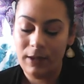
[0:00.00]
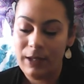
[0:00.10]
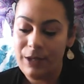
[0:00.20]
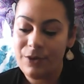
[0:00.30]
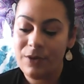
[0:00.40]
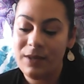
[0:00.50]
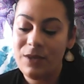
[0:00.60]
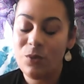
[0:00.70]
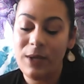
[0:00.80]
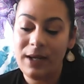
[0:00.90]
So
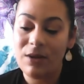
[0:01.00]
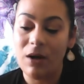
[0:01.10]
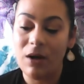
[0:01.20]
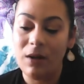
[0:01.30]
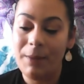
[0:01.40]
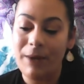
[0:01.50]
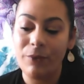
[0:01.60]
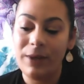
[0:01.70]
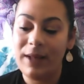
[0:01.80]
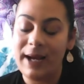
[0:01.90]
this week is all about
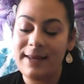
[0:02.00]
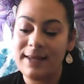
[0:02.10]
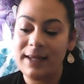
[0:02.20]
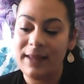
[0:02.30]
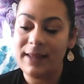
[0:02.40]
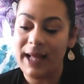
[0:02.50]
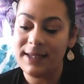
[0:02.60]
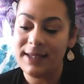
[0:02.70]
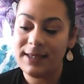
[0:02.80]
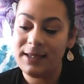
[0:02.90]
realizing
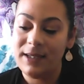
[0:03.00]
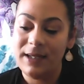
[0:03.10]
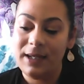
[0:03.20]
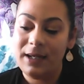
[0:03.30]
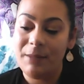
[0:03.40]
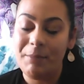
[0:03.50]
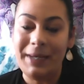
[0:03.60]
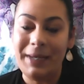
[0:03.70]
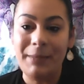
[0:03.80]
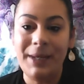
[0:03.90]
that
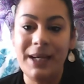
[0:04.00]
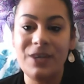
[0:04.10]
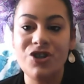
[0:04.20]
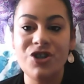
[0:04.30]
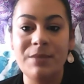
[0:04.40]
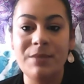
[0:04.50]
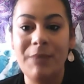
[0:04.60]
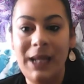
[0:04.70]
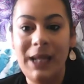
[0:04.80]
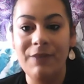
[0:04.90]
maybe it's just
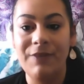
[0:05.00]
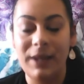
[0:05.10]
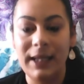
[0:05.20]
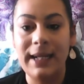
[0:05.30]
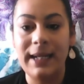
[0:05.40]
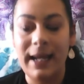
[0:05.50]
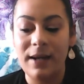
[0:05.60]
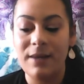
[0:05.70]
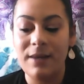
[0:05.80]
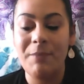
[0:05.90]
me feeling
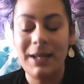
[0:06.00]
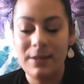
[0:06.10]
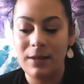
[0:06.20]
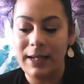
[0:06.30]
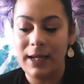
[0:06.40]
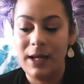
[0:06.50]
negative mentally.